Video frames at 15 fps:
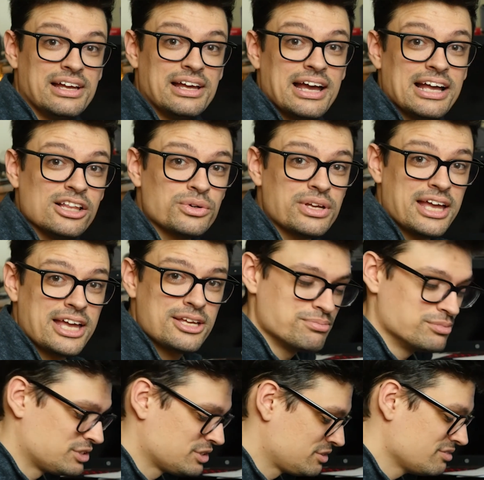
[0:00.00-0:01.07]
Hello
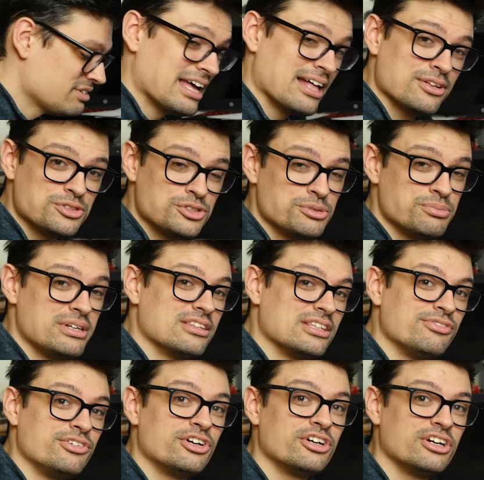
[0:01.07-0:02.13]
Games, Allison Smith.
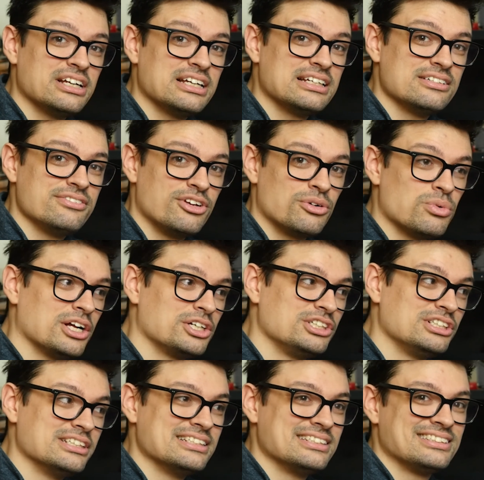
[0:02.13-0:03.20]
If you're
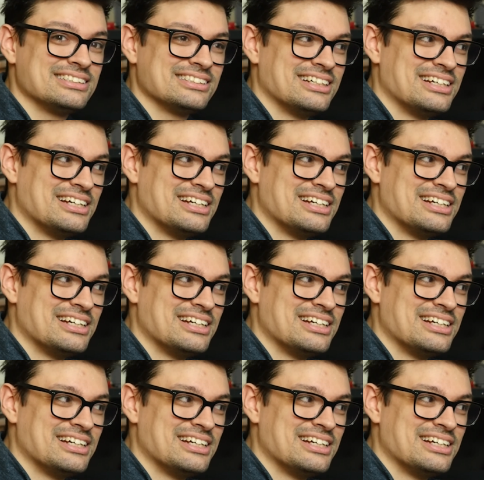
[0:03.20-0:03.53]
watching this,